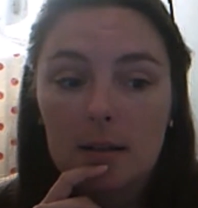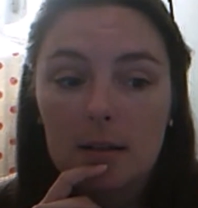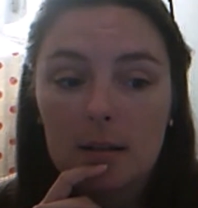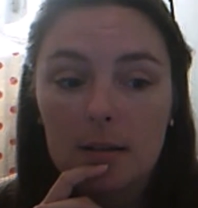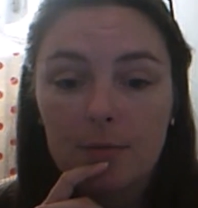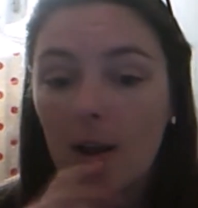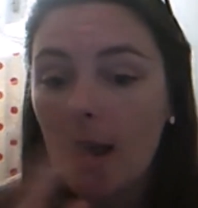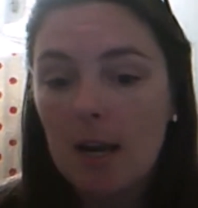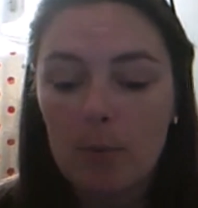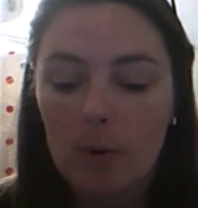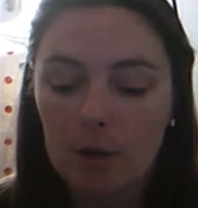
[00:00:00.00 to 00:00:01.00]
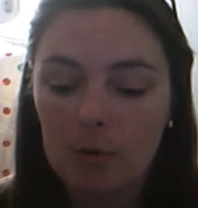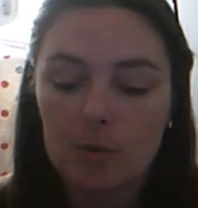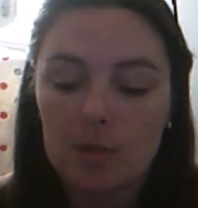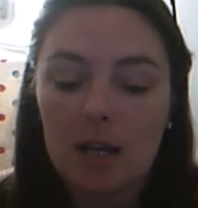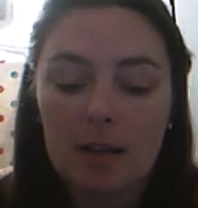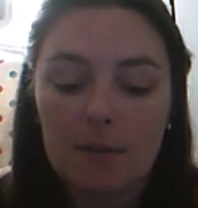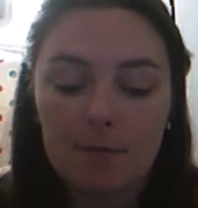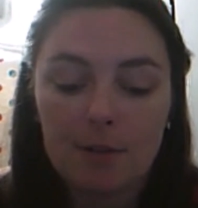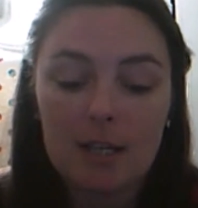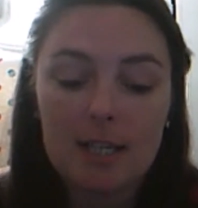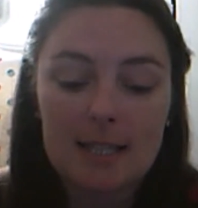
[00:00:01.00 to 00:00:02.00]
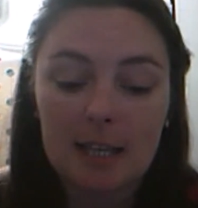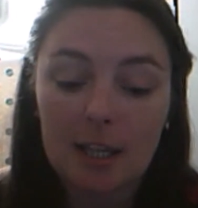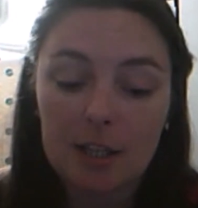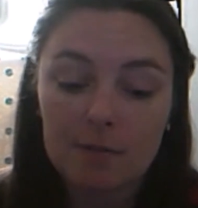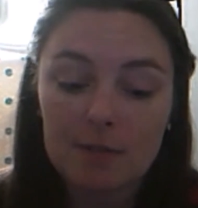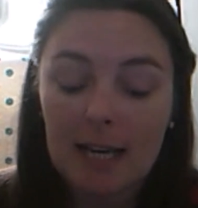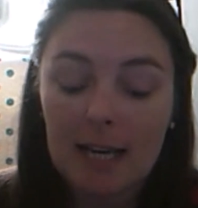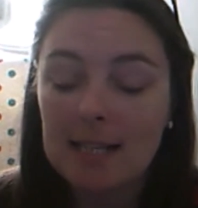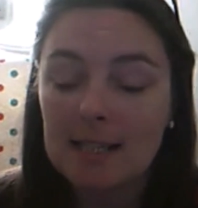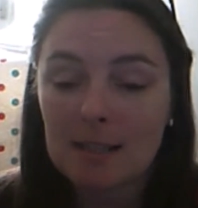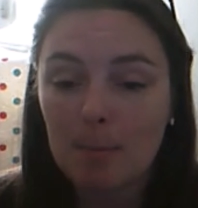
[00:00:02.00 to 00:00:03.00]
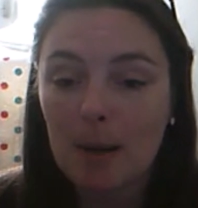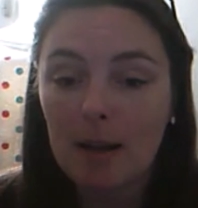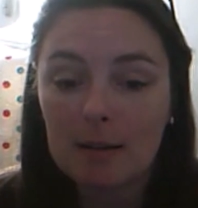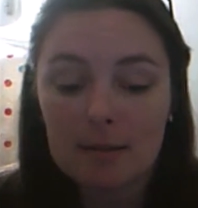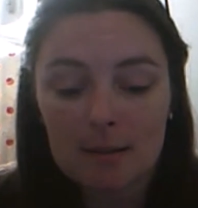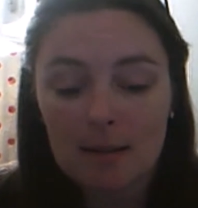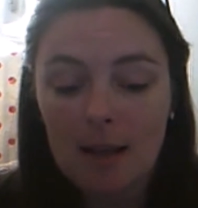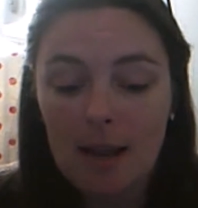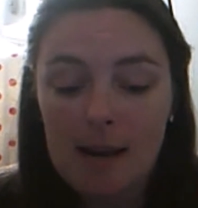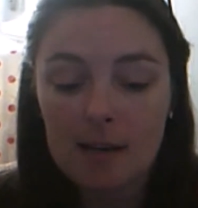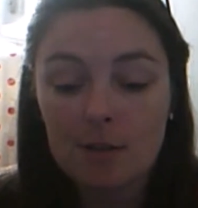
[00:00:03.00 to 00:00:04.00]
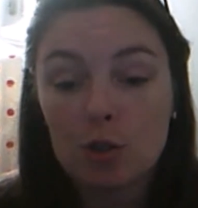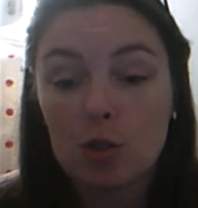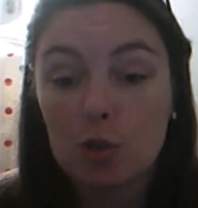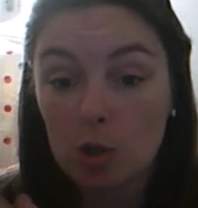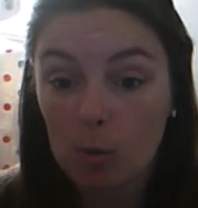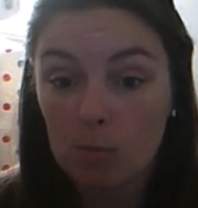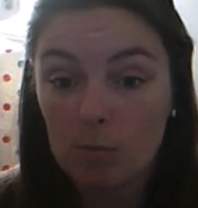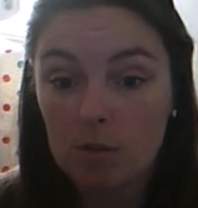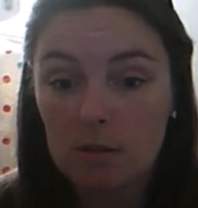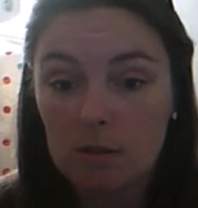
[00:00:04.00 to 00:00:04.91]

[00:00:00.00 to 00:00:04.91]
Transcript: for anyone if you're listening and you've delayed a smear, then don't.